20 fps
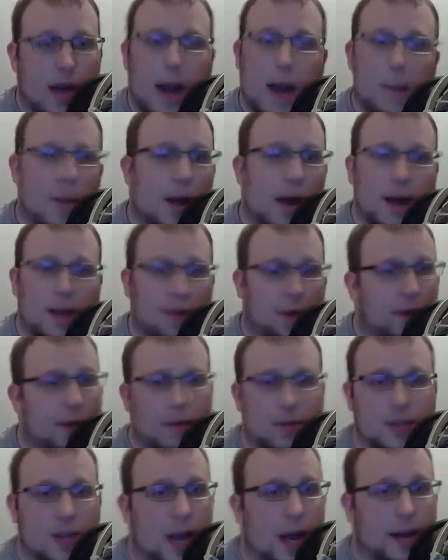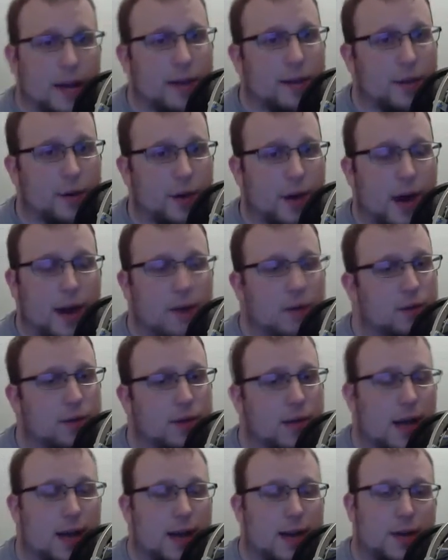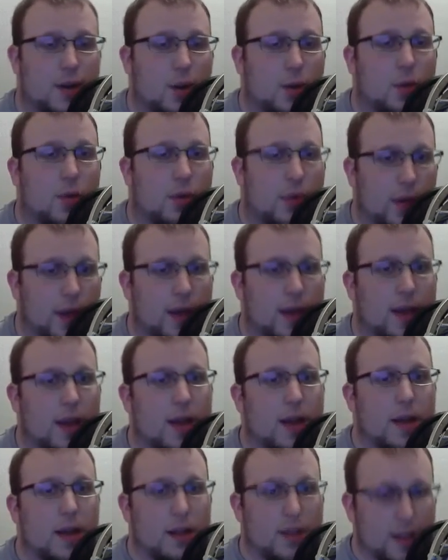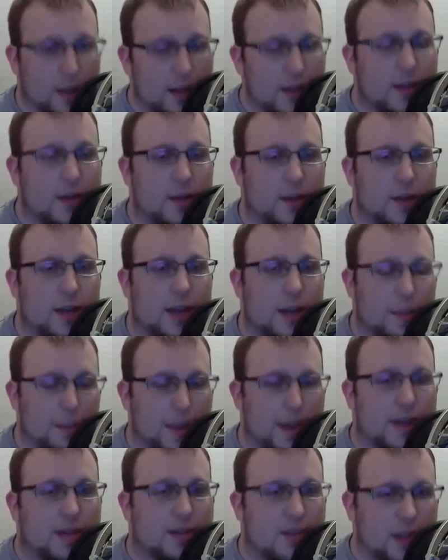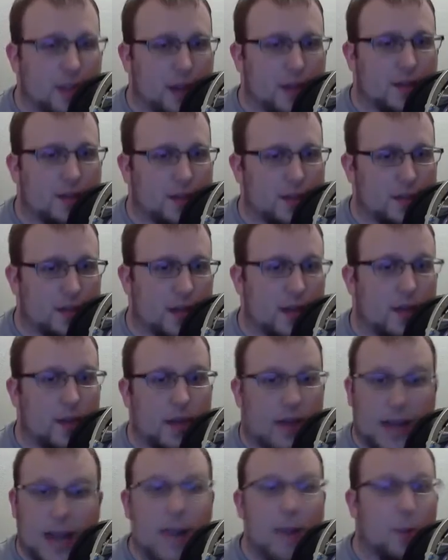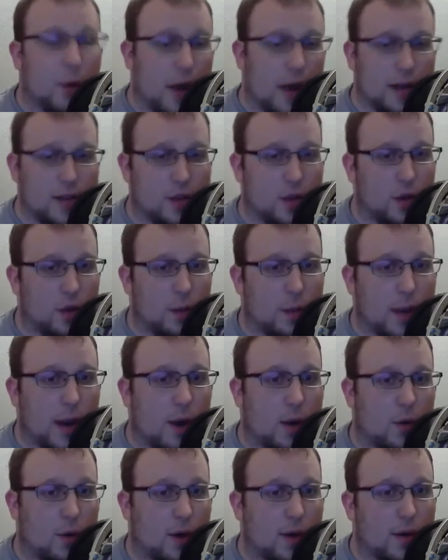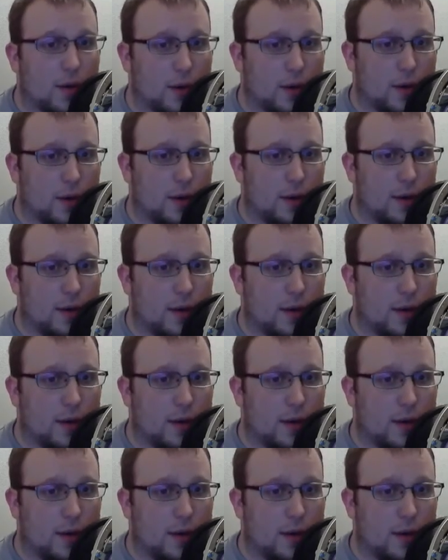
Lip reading: I'm not on the other side either, and I don't think legally it makes sense to say the gamer has all the power either.